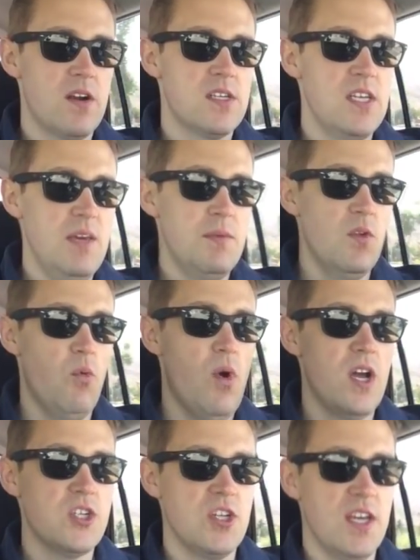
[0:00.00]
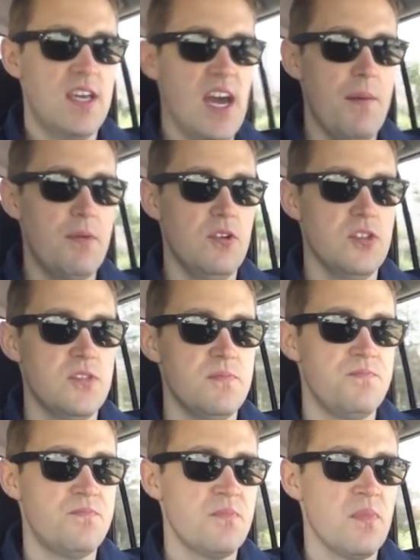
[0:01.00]
team in the Washington Capitals.
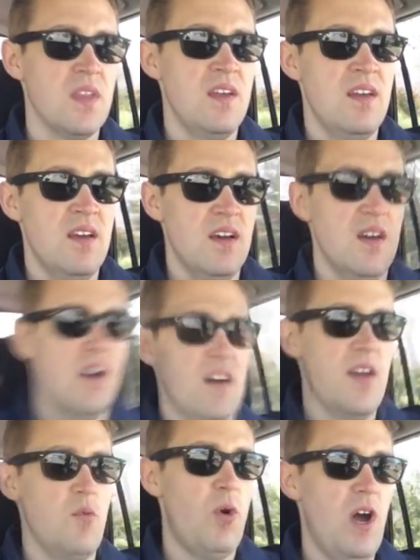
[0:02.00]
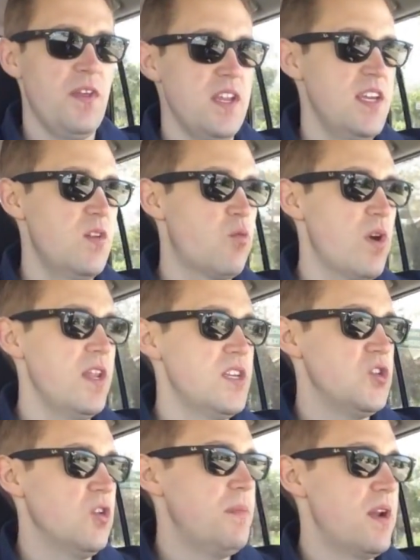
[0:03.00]
And while they did run
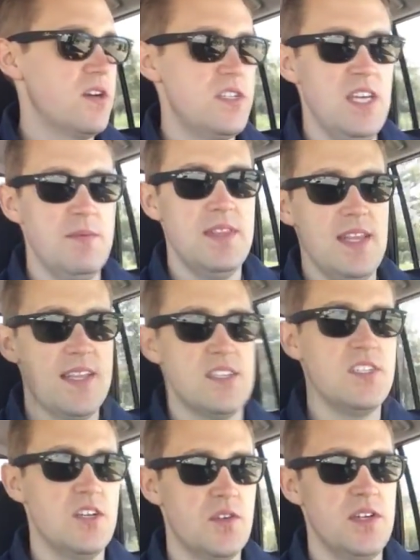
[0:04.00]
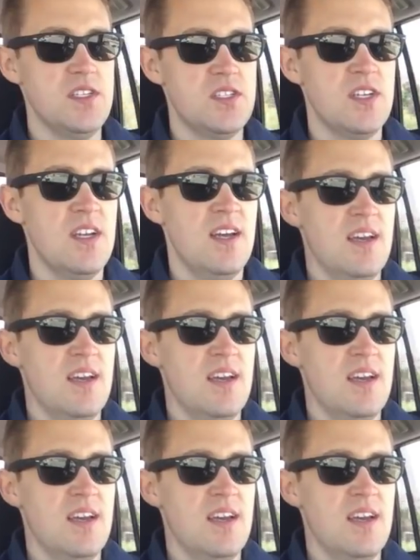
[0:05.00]
into a better team in that series,